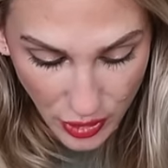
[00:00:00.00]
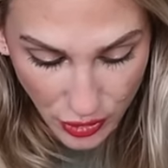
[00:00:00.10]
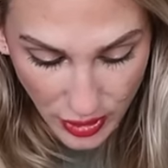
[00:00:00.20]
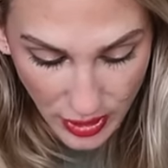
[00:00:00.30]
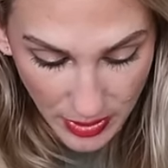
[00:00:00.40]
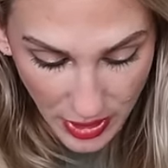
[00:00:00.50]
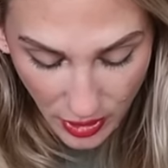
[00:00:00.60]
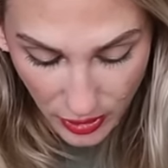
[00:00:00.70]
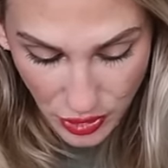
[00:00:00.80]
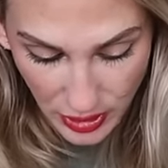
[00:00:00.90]
Creamy,
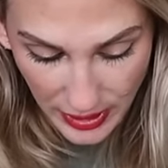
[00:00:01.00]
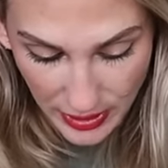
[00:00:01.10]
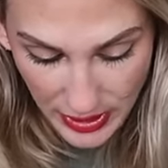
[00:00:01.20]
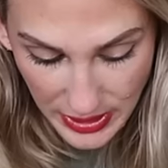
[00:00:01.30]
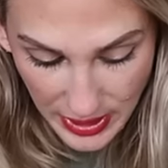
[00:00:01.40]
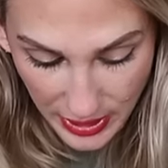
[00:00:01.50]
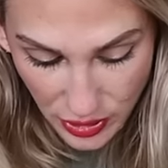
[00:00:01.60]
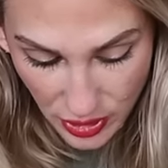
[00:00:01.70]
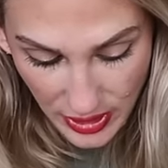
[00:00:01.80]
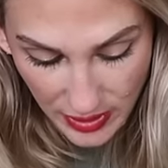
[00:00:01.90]
ultra lightweight
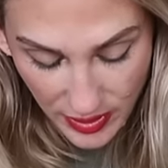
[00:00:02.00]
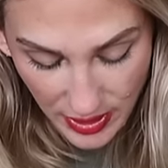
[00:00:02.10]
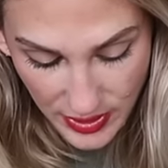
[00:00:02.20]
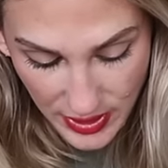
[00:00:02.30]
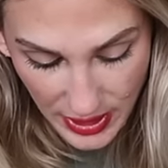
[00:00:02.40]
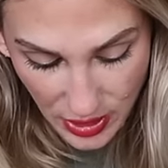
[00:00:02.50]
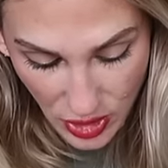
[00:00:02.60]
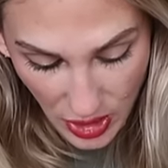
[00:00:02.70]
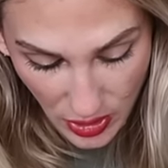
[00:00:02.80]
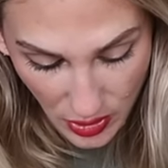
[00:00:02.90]
texture to even out skin
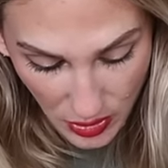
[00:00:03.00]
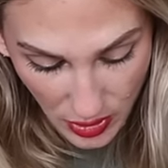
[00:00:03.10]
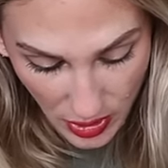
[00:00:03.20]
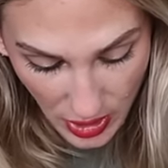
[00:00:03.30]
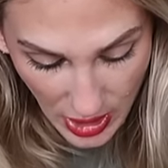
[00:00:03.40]
tone.